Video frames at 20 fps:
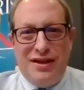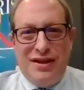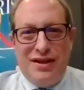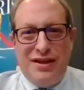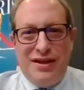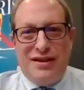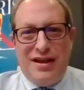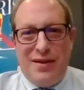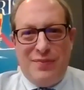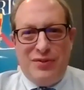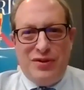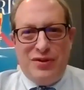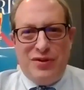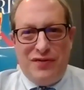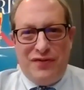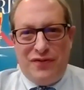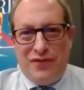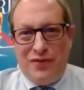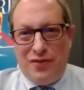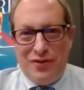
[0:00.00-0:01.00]
exception
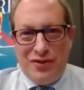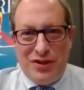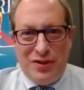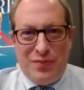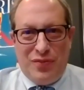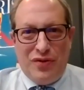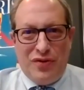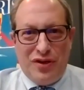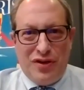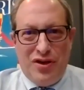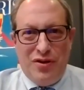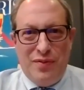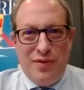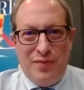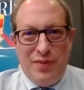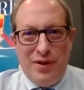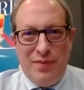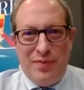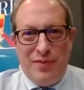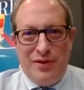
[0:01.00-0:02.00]
for support the Cuban
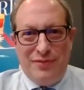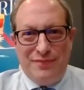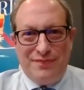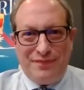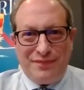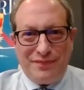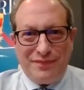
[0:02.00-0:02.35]
people.